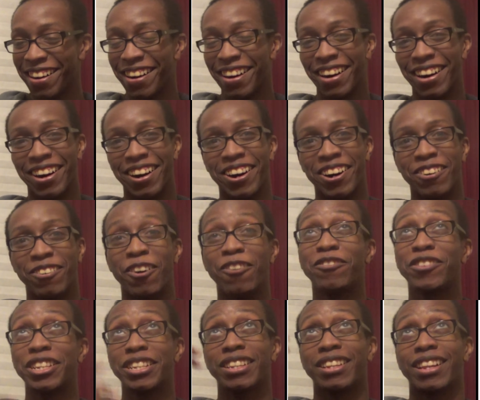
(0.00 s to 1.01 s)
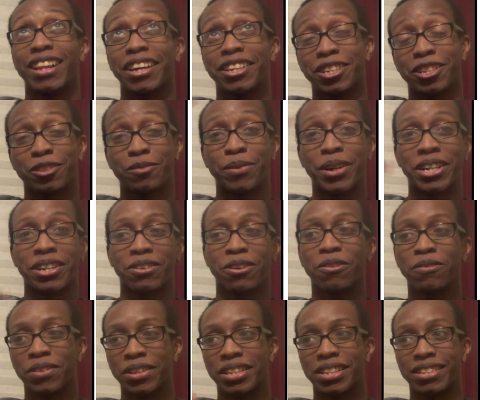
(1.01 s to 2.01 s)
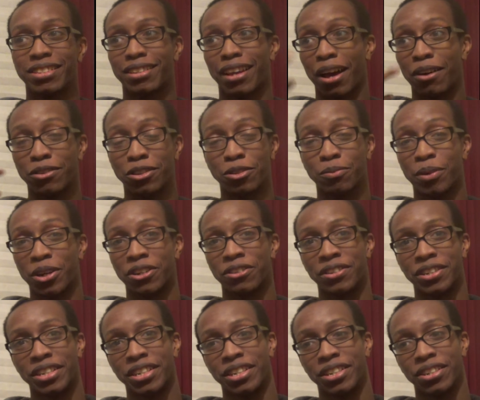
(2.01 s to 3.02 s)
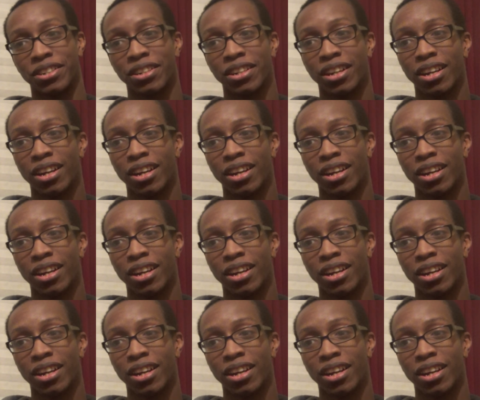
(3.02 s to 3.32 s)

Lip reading: Hopefully the lighting's better. Hopefully the sound is better in here.